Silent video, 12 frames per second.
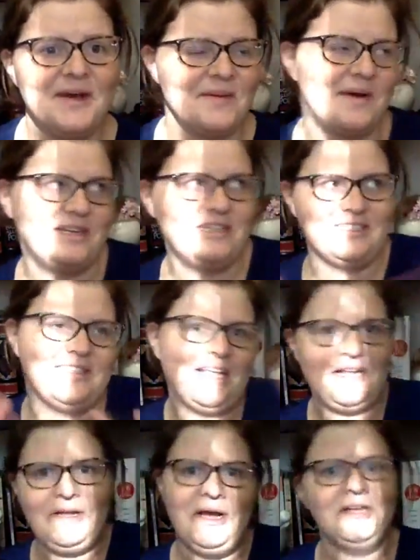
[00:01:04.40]
want to just
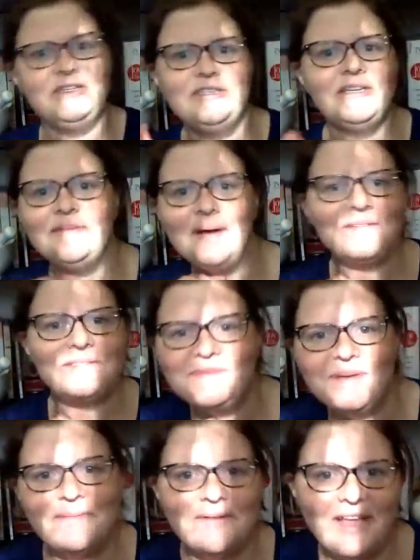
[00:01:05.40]
gush about some
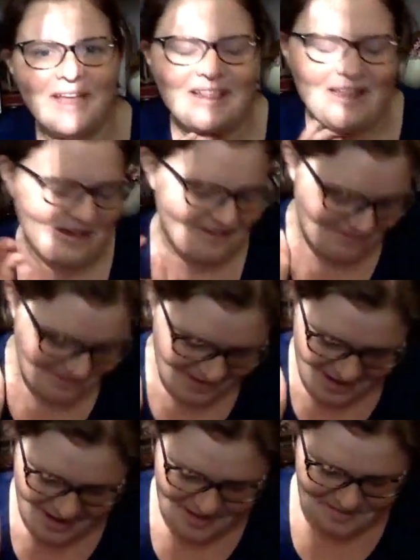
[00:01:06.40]
people I love.
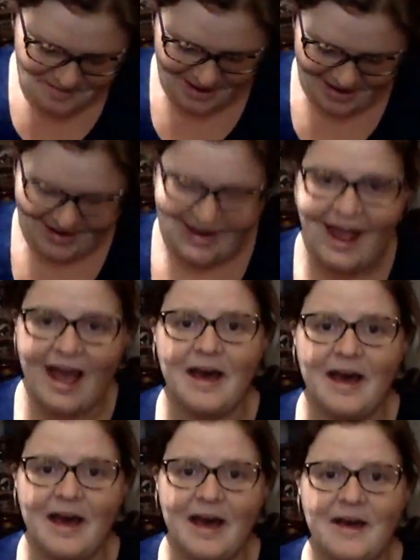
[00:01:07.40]
But
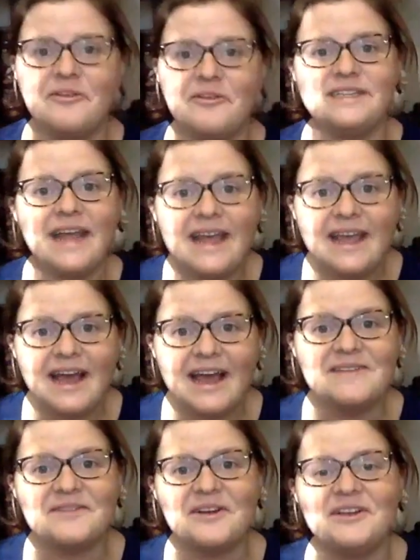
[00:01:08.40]
for today,
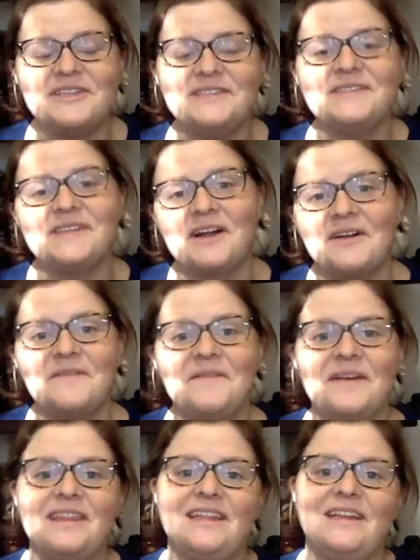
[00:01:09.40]
I'm going to start
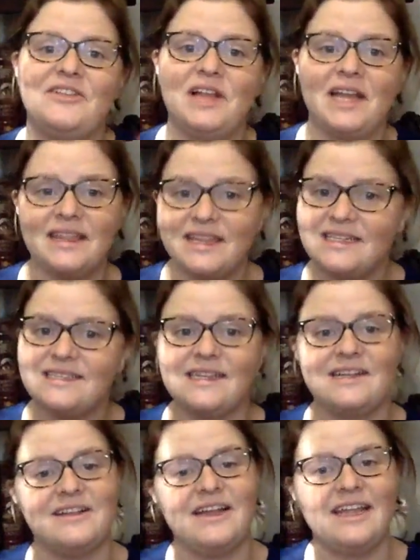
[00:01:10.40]
with, and if you like this
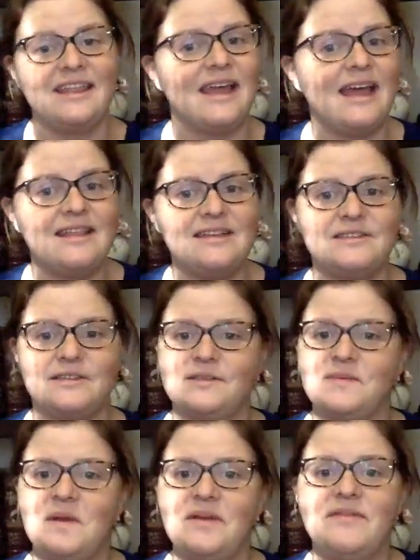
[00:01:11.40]
and you like that, these are
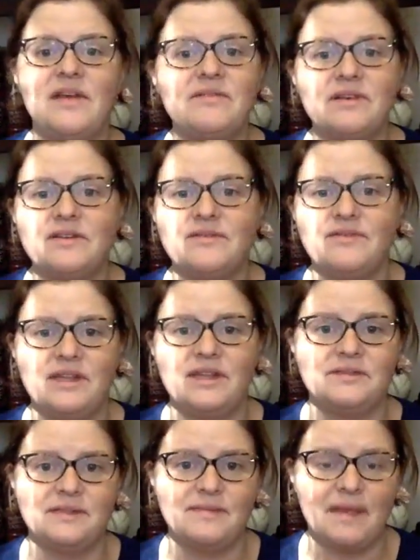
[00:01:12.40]
some of my favorite
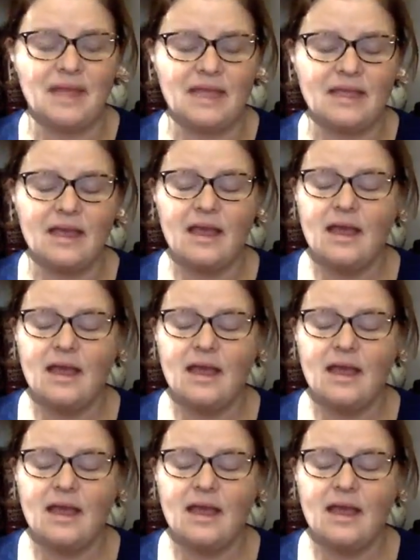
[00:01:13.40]
videos to make,